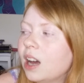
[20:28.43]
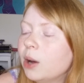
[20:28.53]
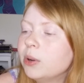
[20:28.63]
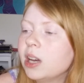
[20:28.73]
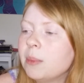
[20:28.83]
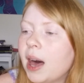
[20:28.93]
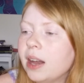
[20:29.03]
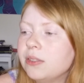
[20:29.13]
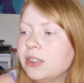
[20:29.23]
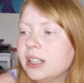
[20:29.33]
would come
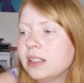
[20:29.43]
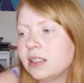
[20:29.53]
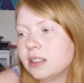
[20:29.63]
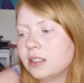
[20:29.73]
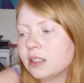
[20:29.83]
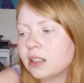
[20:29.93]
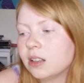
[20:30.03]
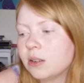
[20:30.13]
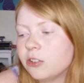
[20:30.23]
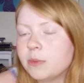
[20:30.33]
out of it
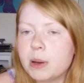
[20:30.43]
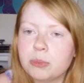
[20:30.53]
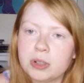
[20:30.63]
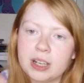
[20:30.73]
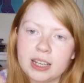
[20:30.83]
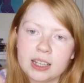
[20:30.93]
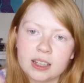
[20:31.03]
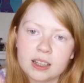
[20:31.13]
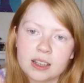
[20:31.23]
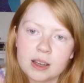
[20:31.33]

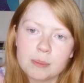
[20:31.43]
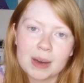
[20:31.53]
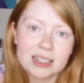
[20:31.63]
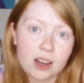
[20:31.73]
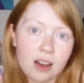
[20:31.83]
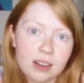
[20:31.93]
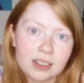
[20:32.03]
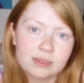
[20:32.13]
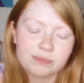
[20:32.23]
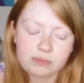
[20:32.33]
remembering my dog.
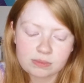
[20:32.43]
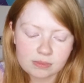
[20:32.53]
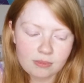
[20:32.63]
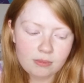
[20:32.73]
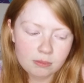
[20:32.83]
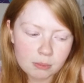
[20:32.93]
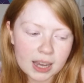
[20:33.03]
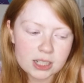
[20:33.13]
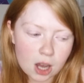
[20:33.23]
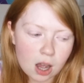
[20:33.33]

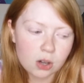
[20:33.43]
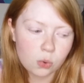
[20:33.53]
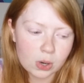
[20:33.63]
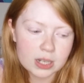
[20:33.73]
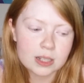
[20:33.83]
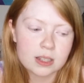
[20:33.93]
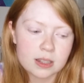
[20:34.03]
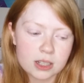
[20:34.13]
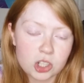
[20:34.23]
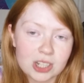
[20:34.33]
My dog was
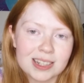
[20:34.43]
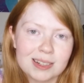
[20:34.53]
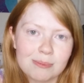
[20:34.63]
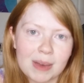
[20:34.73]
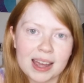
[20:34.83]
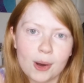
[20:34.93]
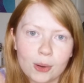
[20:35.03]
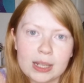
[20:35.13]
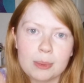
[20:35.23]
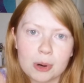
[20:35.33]
legit my
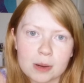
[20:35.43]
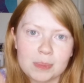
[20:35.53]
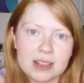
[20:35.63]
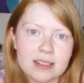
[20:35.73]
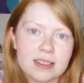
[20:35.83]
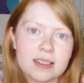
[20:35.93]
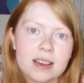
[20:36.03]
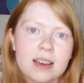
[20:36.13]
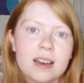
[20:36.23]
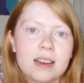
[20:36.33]
only purpose
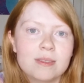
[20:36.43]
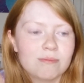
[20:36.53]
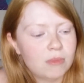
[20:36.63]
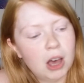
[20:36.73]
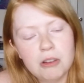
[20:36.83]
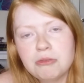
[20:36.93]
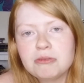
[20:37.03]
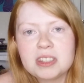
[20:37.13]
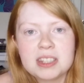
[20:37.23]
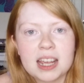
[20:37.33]
of
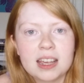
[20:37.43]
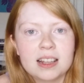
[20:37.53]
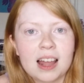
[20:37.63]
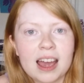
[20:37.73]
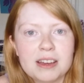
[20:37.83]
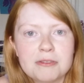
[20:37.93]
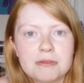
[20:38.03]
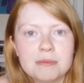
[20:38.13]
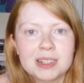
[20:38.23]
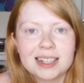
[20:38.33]
staying
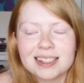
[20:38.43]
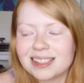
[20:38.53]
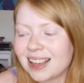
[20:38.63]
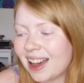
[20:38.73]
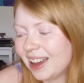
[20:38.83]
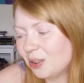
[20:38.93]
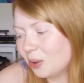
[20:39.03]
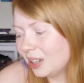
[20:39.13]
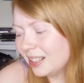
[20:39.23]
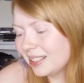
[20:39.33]
alive, because I
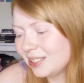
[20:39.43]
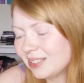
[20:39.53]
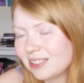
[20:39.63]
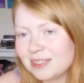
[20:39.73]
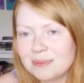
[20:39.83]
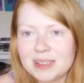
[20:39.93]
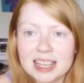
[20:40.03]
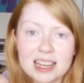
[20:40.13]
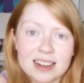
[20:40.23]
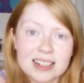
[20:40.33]
wanted to
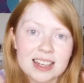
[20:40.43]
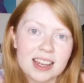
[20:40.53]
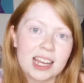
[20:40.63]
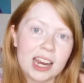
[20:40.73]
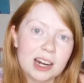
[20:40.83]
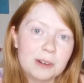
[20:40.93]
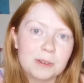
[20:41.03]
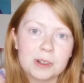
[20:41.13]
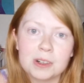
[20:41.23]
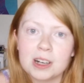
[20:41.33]
be here to take care of
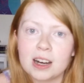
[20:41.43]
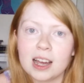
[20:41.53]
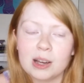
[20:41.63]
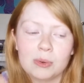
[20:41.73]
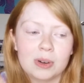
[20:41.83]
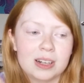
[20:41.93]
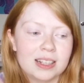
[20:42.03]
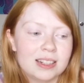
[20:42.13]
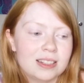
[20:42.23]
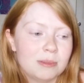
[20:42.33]
her. I
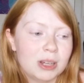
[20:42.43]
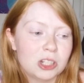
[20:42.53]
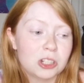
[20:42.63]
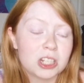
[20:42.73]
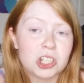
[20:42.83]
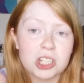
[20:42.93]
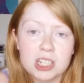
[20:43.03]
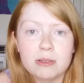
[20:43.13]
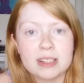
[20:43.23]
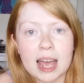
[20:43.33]
wanted to make sure that
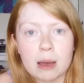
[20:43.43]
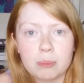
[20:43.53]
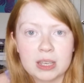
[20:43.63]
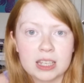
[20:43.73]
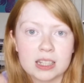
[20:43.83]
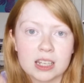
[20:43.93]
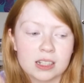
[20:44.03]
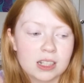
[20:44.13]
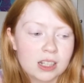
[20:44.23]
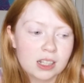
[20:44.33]
she was happy and
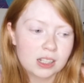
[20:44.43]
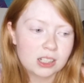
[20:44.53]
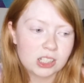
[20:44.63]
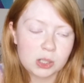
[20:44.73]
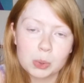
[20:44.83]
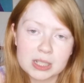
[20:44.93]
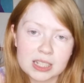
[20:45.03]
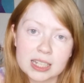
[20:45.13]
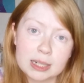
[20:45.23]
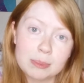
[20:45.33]
that she
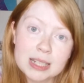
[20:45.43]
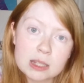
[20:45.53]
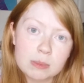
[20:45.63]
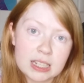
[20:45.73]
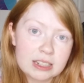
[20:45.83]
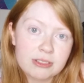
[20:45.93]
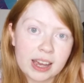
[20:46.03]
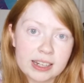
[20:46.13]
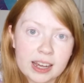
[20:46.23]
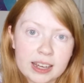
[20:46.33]
wasn't going to miss me if
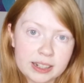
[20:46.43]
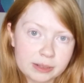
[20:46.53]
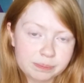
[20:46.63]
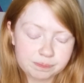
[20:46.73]
I died.